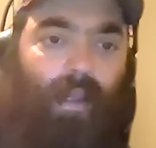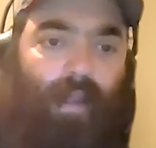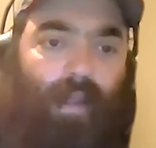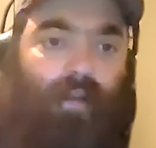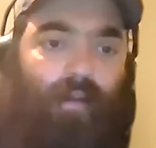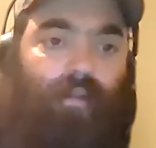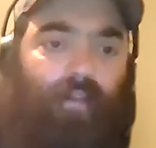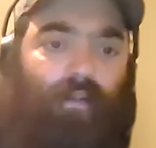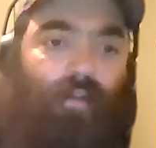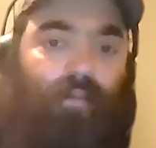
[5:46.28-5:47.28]
and
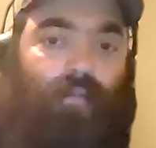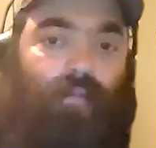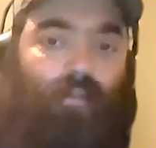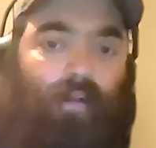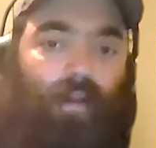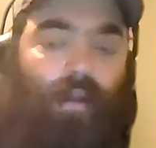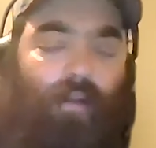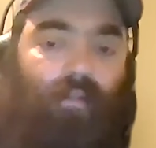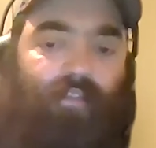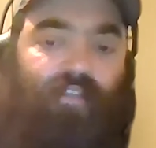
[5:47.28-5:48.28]
uh,
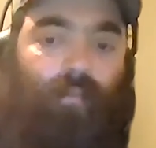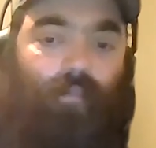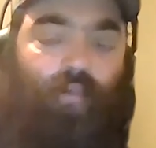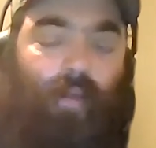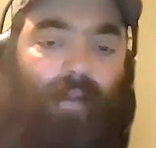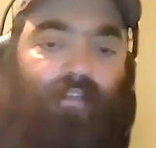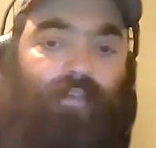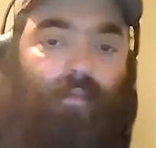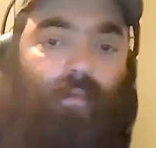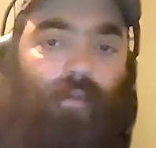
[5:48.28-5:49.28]
some
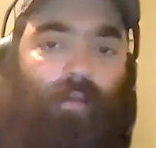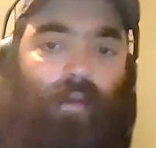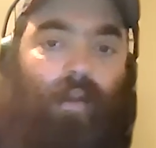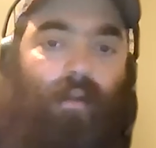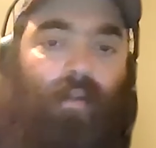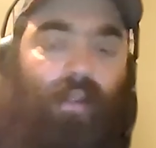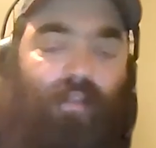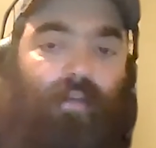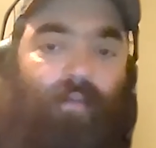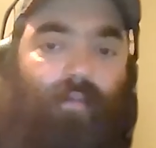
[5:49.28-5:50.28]
gratitude uh,
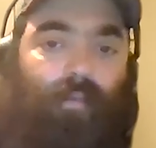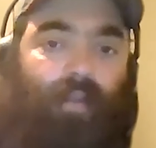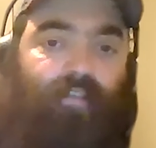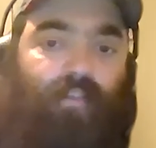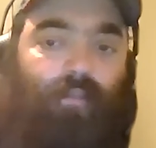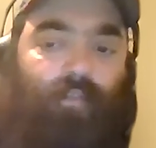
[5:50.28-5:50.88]
in their direction.